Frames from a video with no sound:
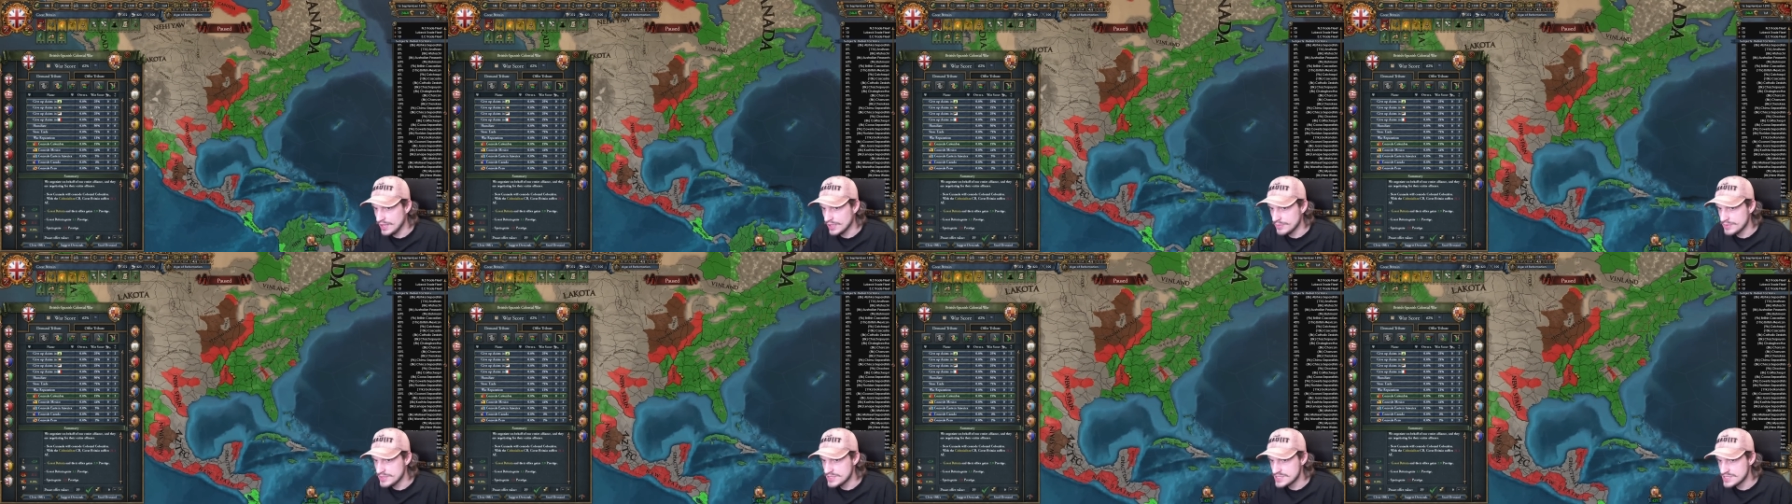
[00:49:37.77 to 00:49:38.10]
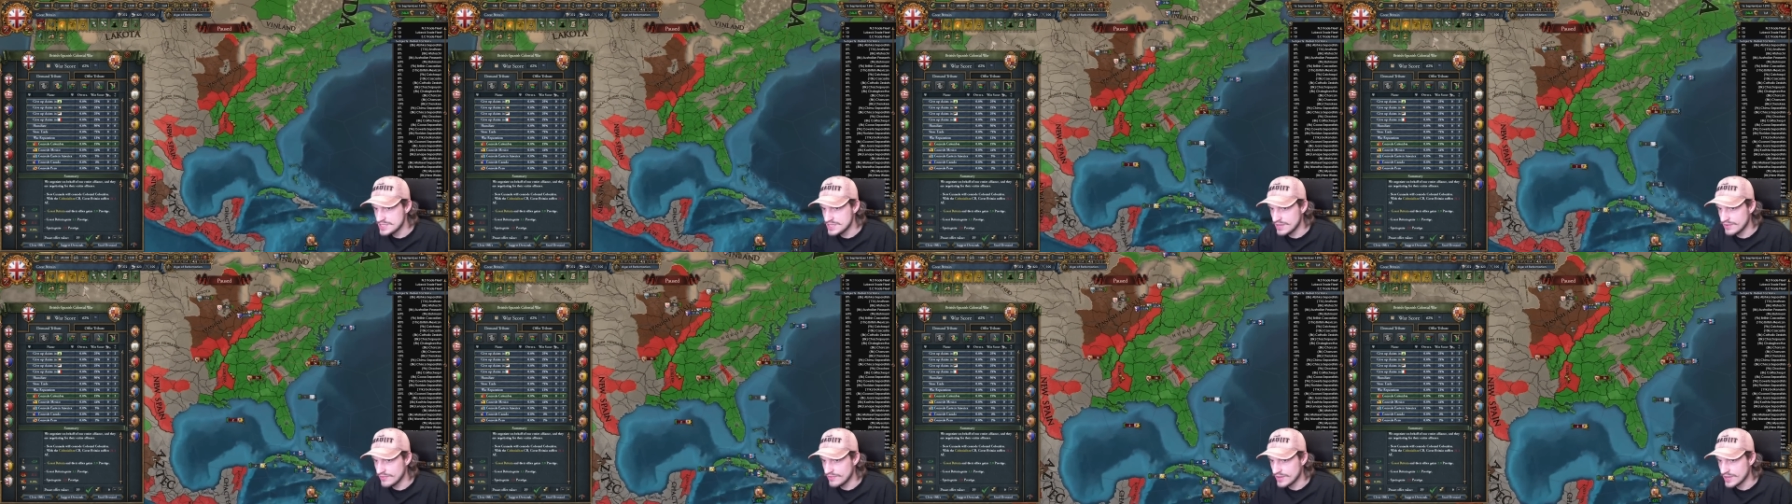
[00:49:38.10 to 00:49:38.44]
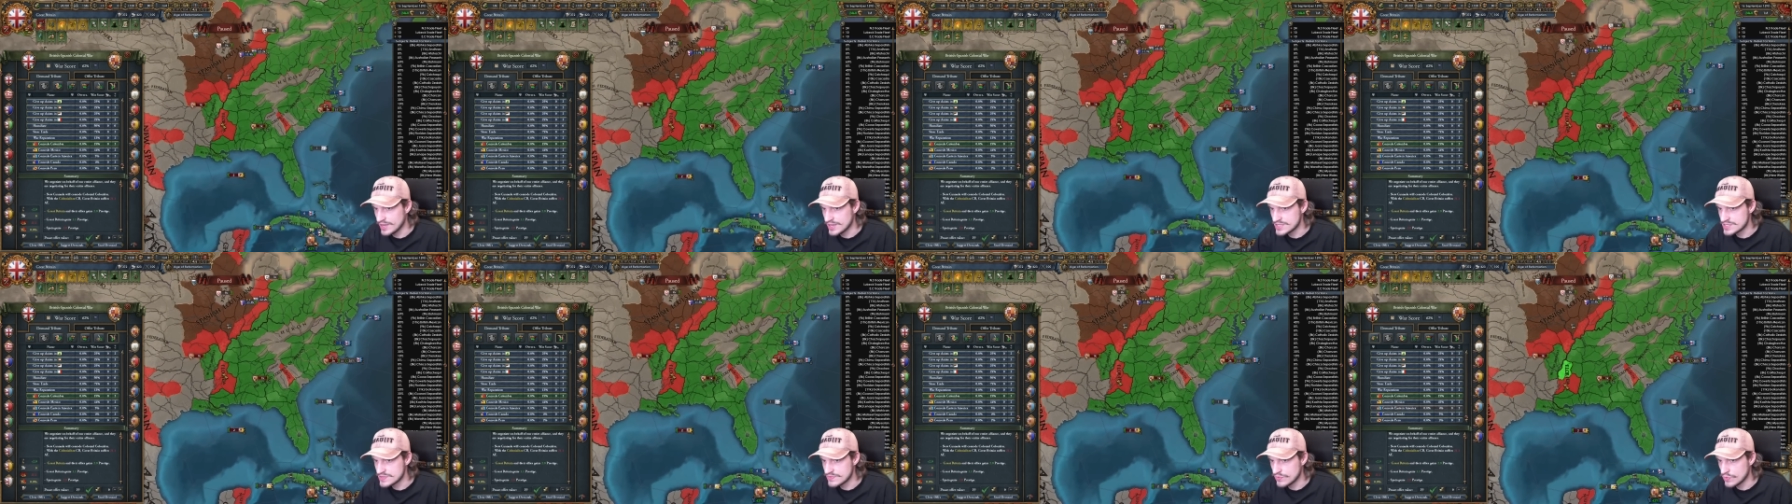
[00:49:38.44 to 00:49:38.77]
Let me see if it
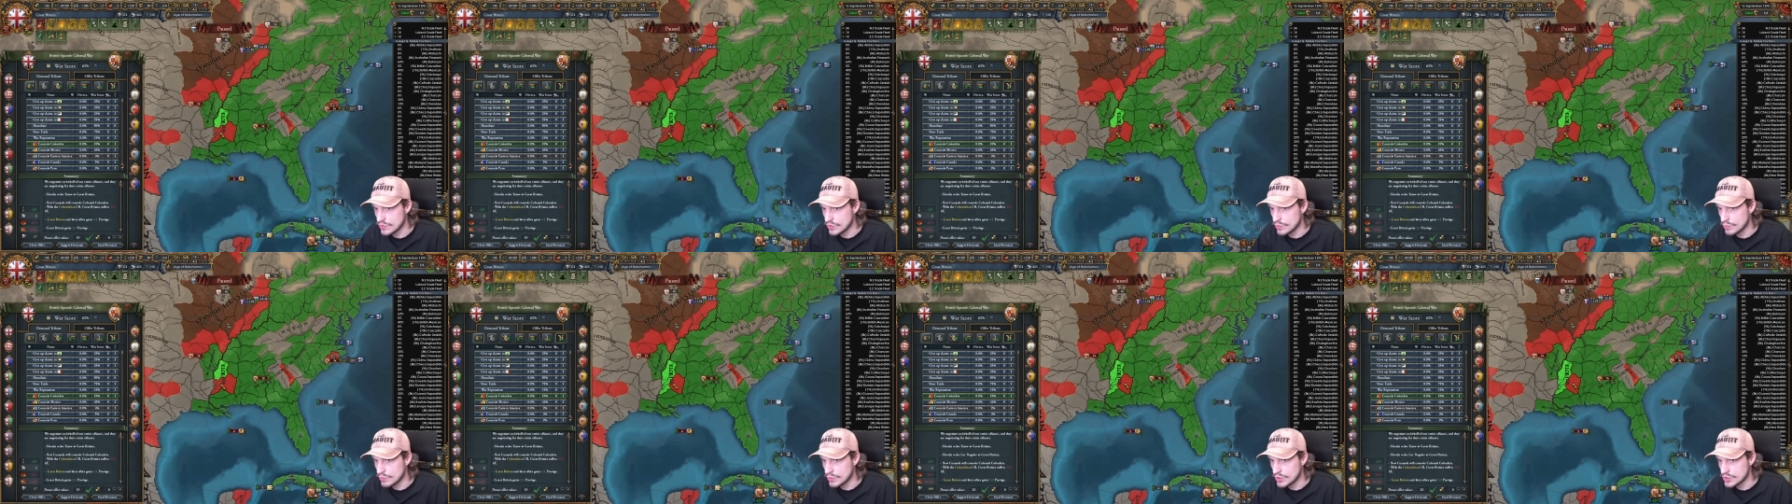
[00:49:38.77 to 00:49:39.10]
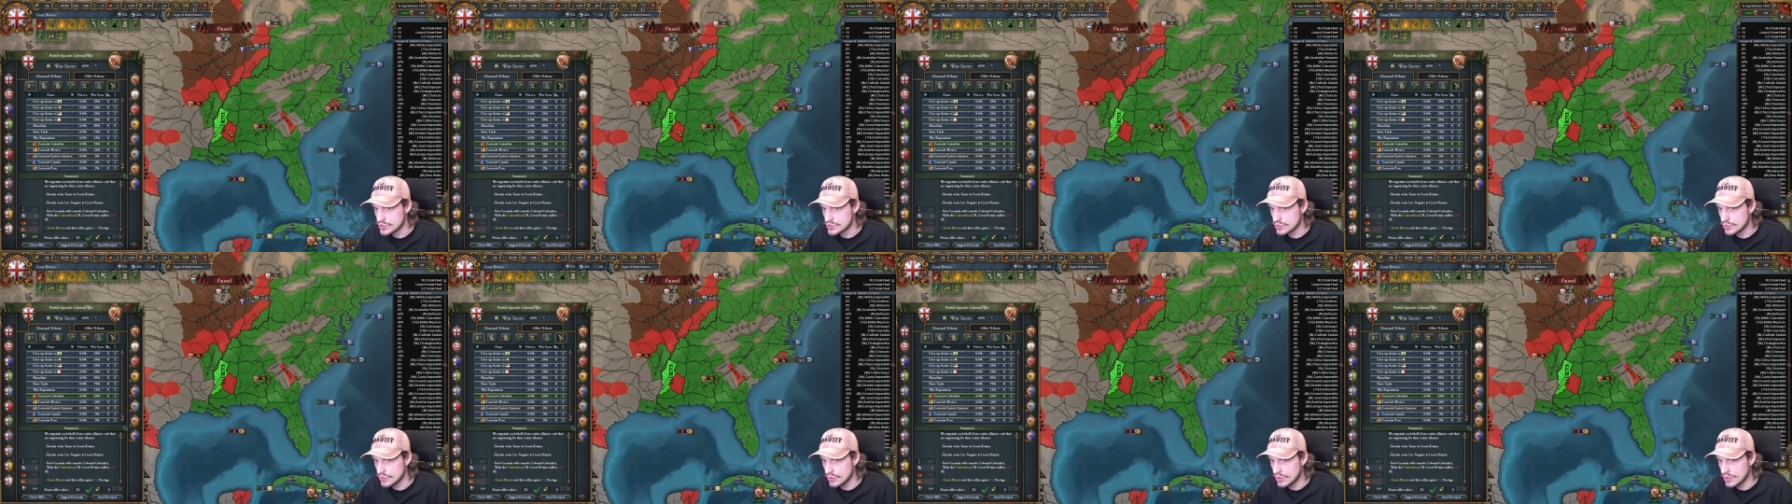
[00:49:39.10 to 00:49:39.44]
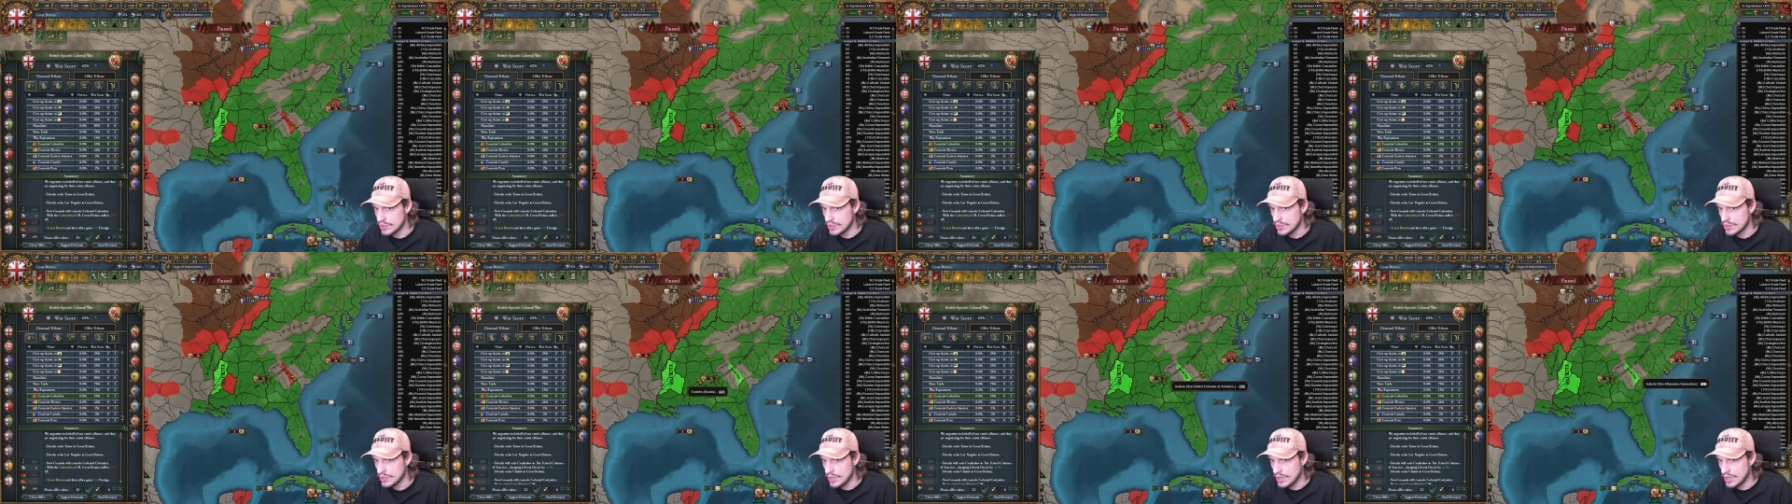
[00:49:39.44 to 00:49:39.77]
is 4 war score.